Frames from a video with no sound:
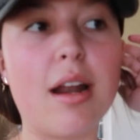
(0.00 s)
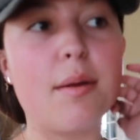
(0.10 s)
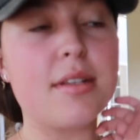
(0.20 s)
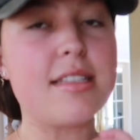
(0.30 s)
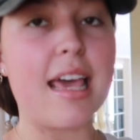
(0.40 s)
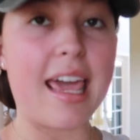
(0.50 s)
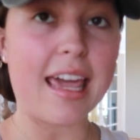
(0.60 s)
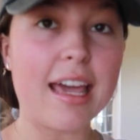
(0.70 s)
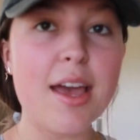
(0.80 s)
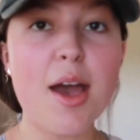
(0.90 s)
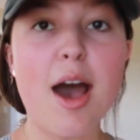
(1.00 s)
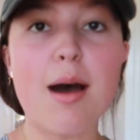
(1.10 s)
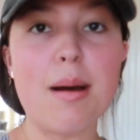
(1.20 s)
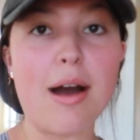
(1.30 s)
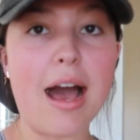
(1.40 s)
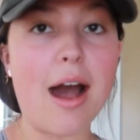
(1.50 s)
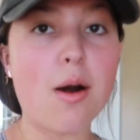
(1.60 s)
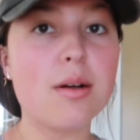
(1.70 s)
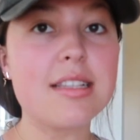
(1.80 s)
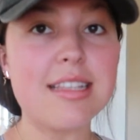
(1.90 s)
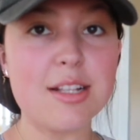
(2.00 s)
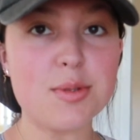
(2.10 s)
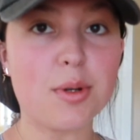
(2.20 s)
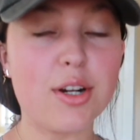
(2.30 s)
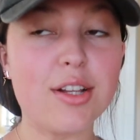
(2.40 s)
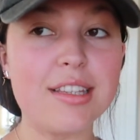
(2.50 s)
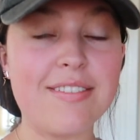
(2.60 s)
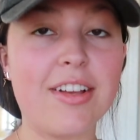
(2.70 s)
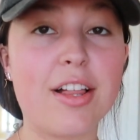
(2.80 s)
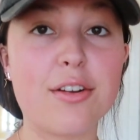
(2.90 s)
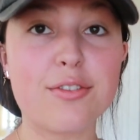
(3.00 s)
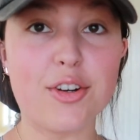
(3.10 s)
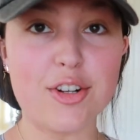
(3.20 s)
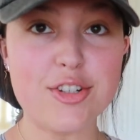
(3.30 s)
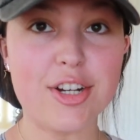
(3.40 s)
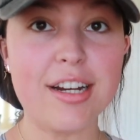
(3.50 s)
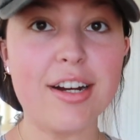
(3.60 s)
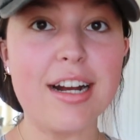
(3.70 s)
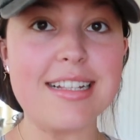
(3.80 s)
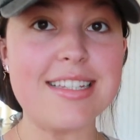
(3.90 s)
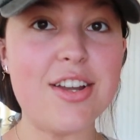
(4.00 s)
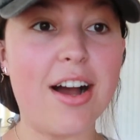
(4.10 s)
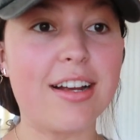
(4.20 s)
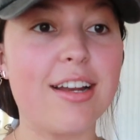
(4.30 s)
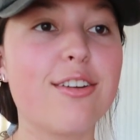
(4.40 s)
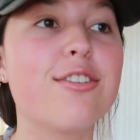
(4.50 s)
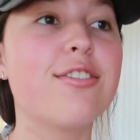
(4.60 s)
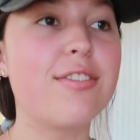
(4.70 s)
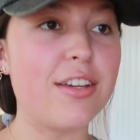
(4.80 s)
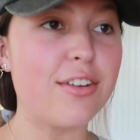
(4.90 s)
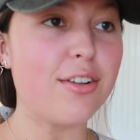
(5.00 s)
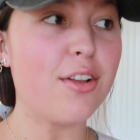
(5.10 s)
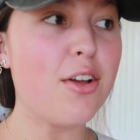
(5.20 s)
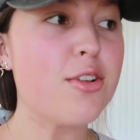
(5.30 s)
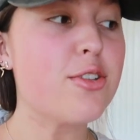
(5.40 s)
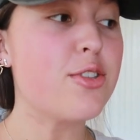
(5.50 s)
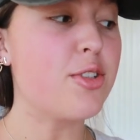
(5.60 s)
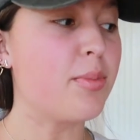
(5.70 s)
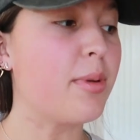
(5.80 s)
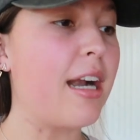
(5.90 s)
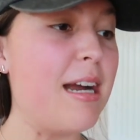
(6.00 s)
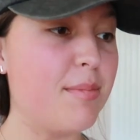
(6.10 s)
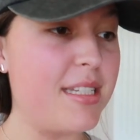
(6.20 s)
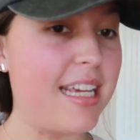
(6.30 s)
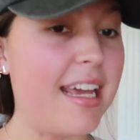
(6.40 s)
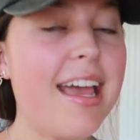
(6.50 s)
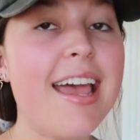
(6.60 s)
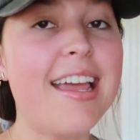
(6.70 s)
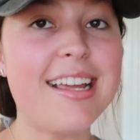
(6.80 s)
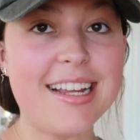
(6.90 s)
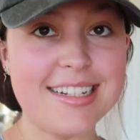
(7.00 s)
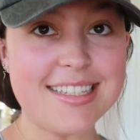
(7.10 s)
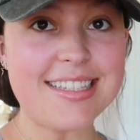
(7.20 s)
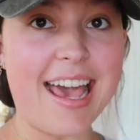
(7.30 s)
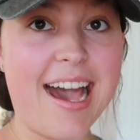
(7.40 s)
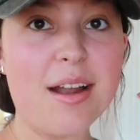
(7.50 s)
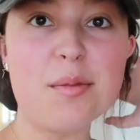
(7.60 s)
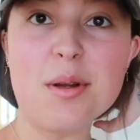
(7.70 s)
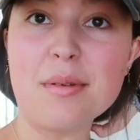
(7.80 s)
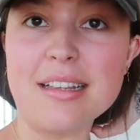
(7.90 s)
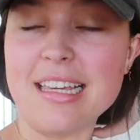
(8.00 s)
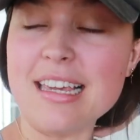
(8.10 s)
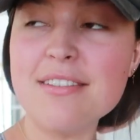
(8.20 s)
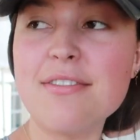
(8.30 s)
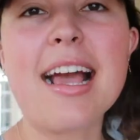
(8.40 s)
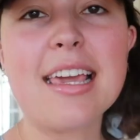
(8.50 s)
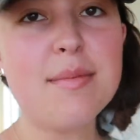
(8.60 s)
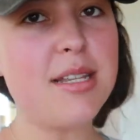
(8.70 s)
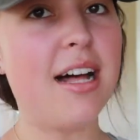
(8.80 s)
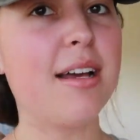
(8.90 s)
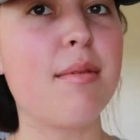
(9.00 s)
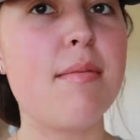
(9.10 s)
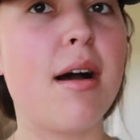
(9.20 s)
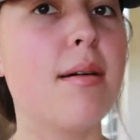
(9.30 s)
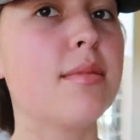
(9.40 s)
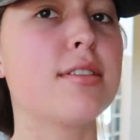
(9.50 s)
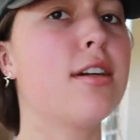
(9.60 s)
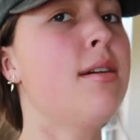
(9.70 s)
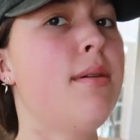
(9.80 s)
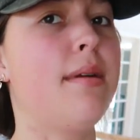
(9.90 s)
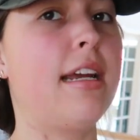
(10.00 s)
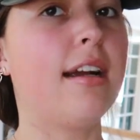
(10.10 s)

what I was saying about how since we're leaving a lot of furniture here, it's not gonna feel super empty and sad when we leave. I keep telling my mom, sorry about my